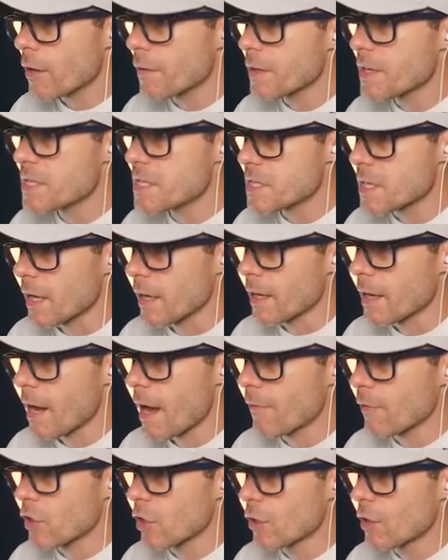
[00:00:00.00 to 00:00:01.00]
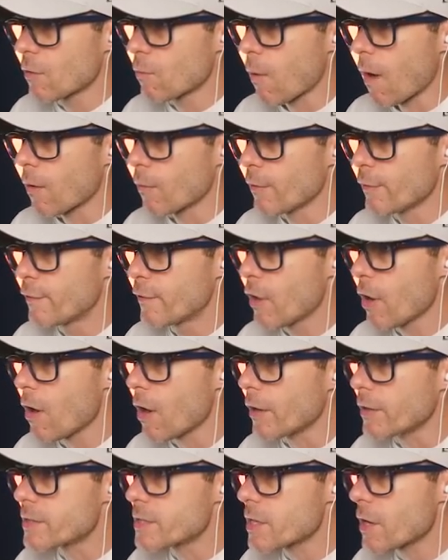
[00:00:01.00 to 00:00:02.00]
on this thing and have a look at what we've
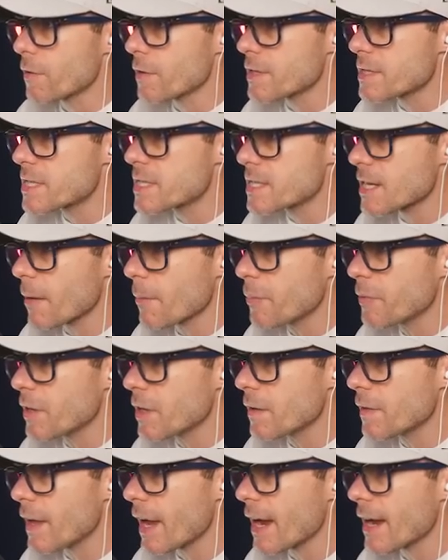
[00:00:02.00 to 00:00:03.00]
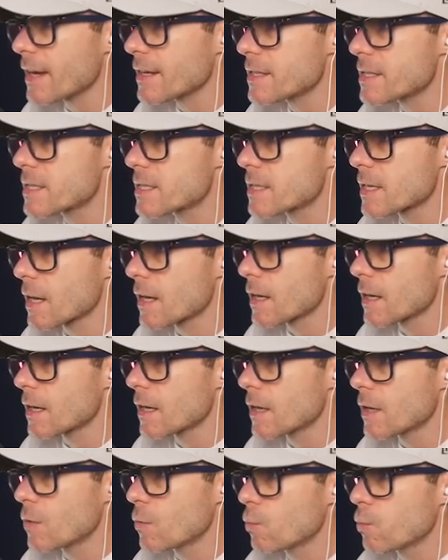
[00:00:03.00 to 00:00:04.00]
got. So there's something that's
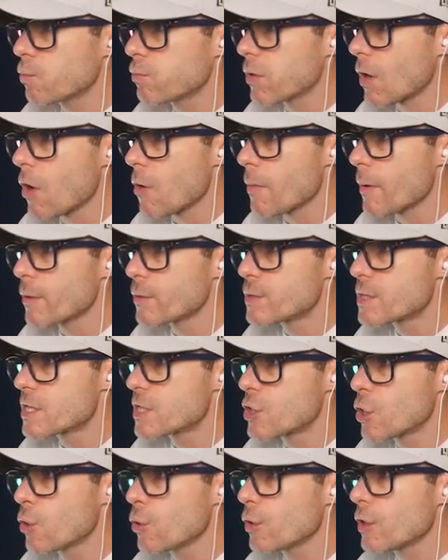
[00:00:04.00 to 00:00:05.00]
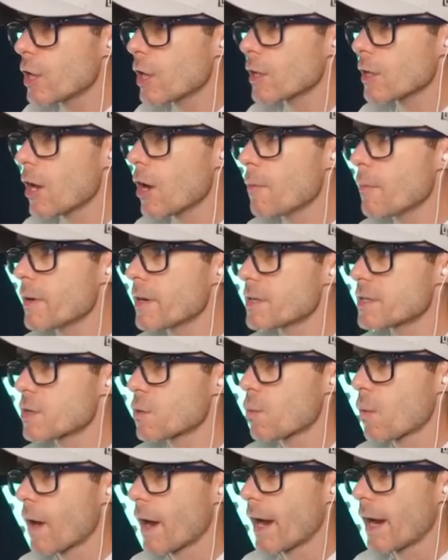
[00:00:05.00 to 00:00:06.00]
uh, almost two kilometers
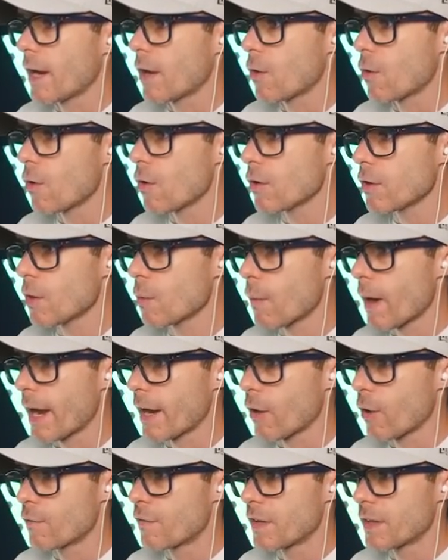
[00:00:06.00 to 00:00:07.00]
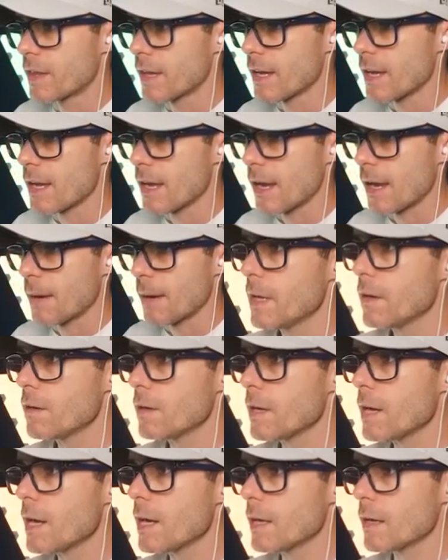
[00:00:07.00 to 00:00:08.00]
away, all the way over there.
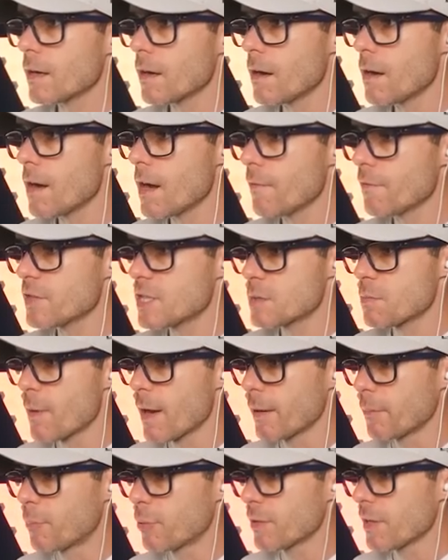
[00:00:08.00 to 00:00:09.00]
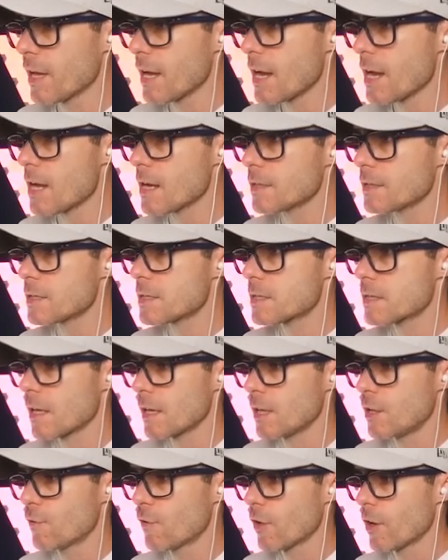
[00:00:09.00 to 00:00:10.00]
Okay, gonna harvest my plants.
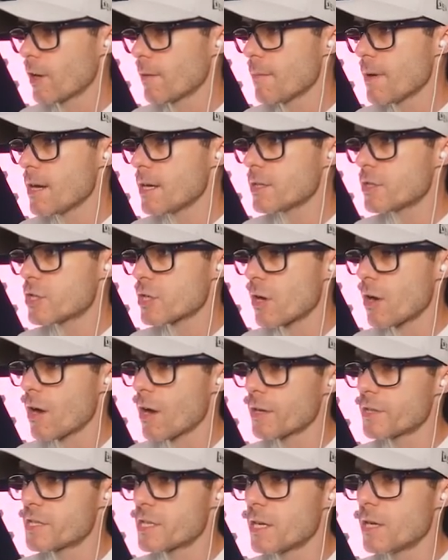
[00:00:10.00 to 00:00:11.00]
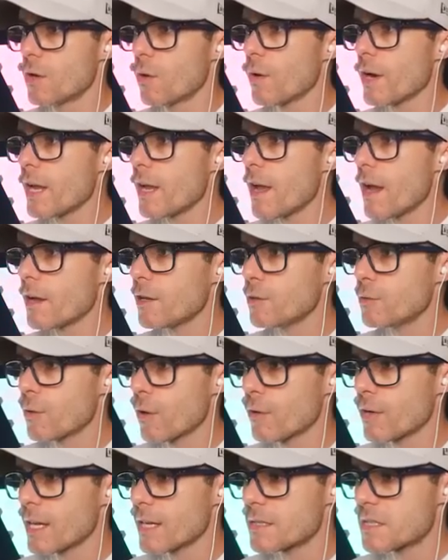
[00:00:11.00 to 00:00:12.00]
Thank you very much. Oh, it's annoying how you
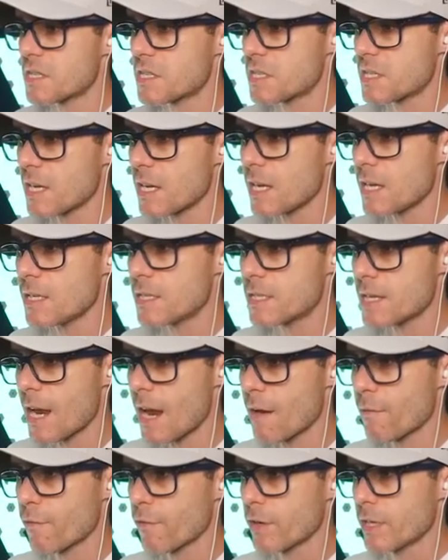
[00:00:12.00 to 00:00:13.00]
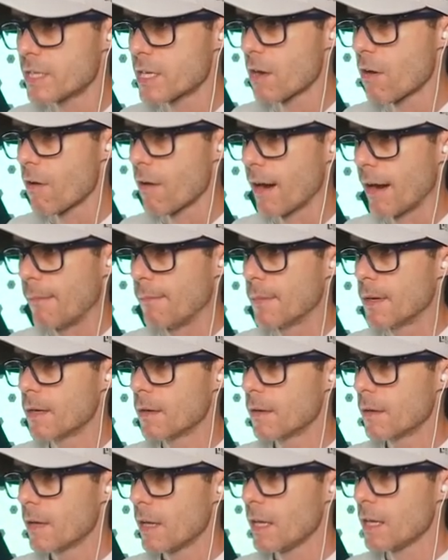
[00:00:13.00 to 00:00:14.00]
don't get seeds every time.
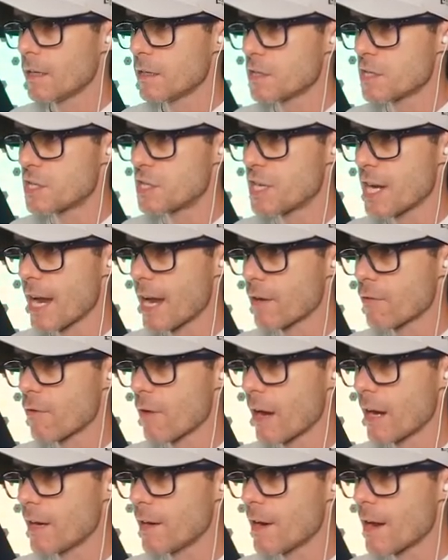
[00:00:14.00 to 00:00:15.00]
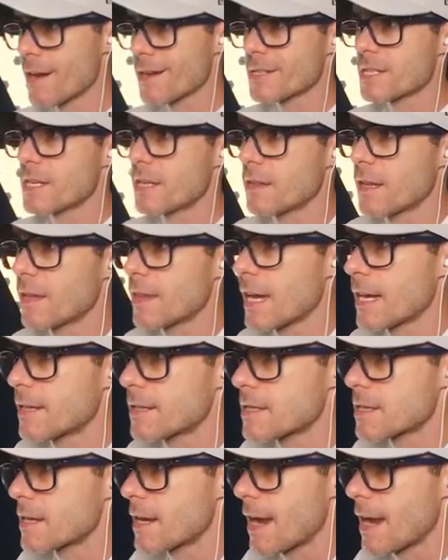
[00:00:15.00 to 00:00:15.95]
It is downright nasty that that doesn't